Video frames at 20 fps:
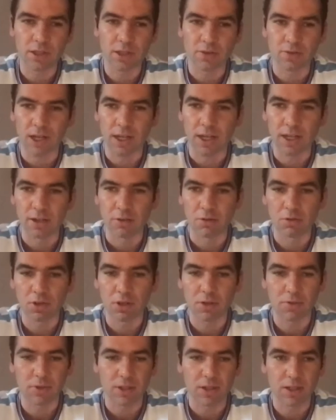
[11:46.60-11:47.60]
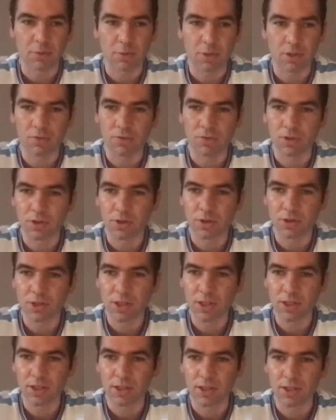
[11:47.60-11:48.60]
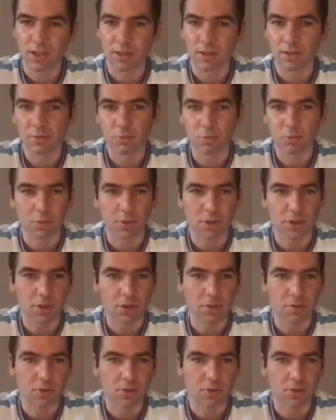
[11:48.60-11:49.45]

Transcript: of that ilk, I think they'll be in for a good season again. What about you? A lot of